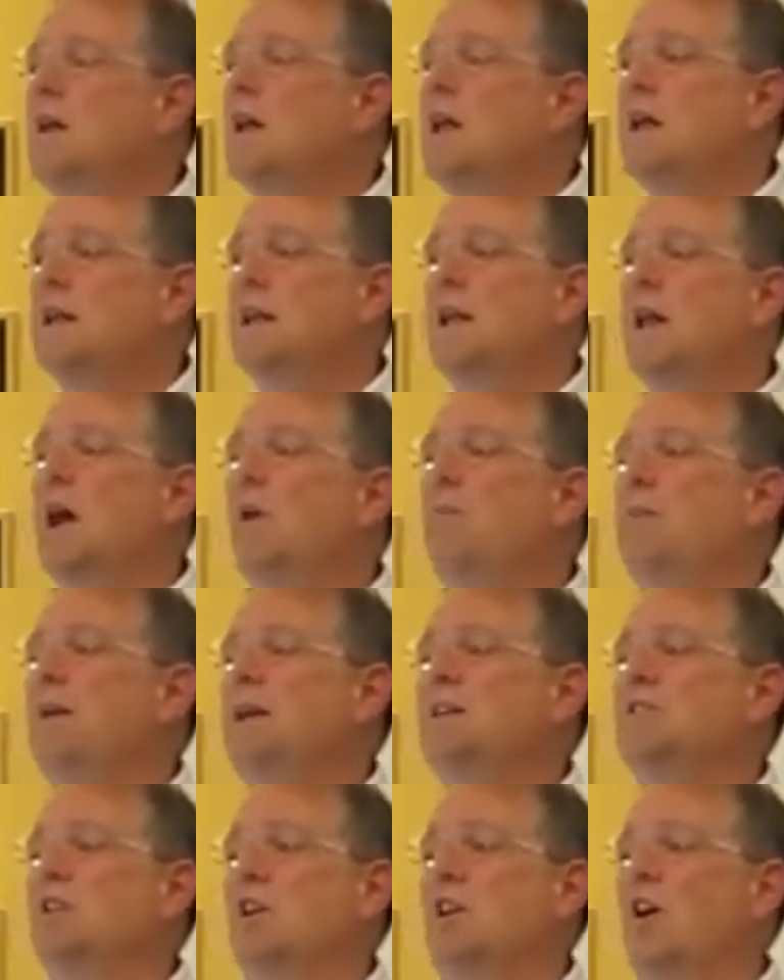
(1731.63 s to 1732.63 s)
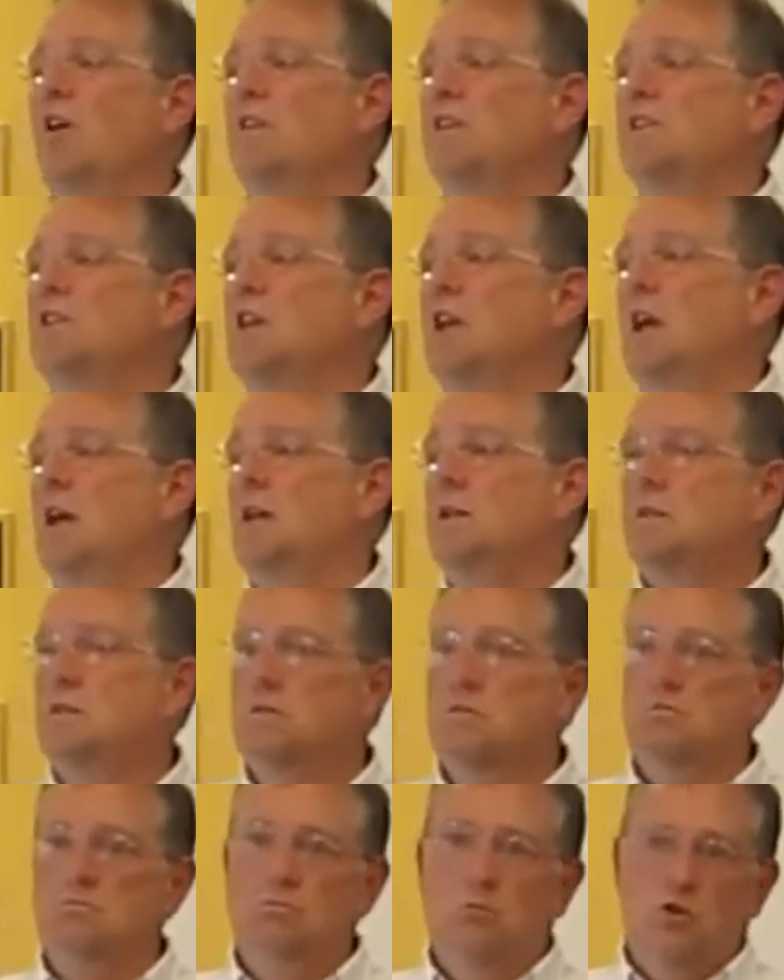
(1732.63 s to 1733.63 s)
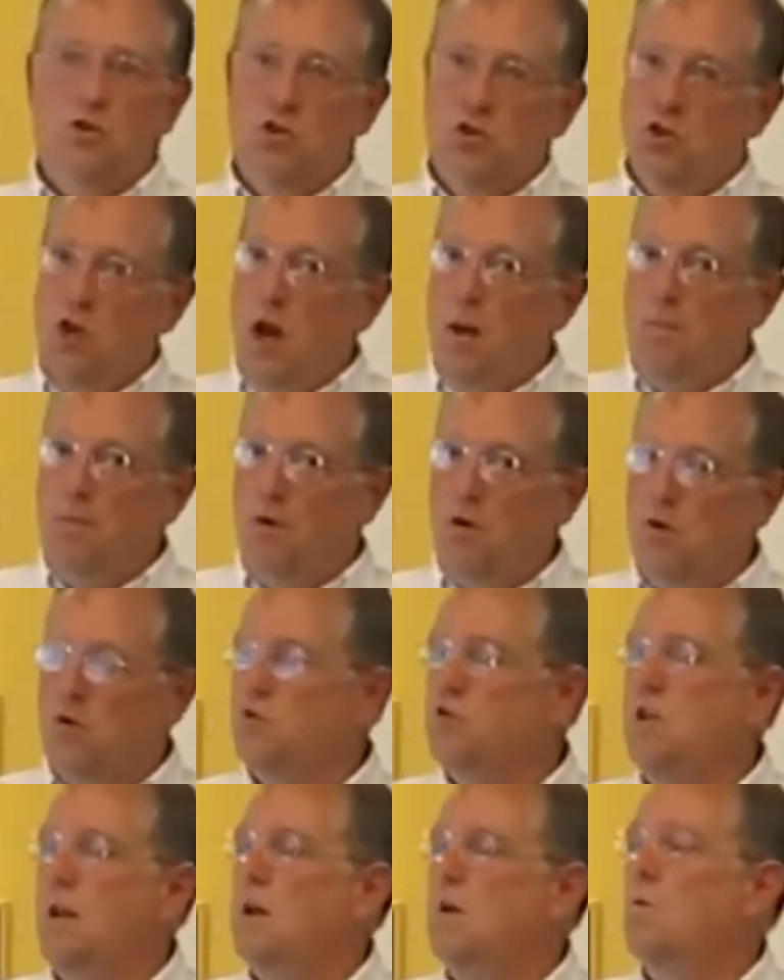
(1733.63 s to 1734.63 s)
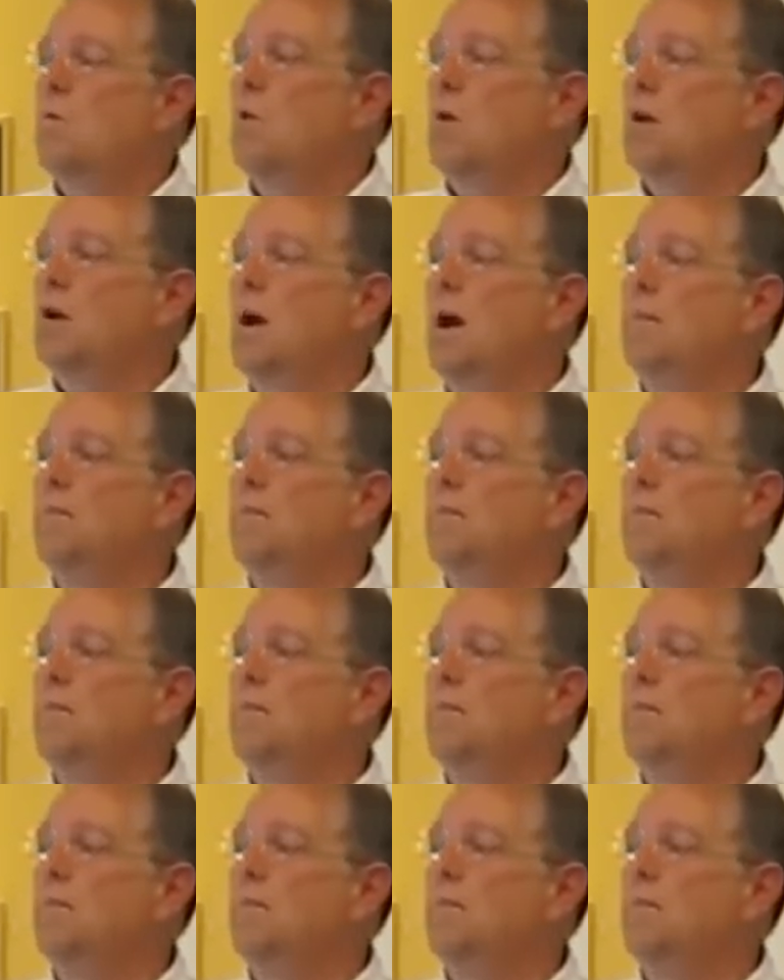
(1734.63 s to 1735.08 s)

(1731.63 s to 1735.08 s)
He did L Ps on all these kids, which is not part of the standard workout.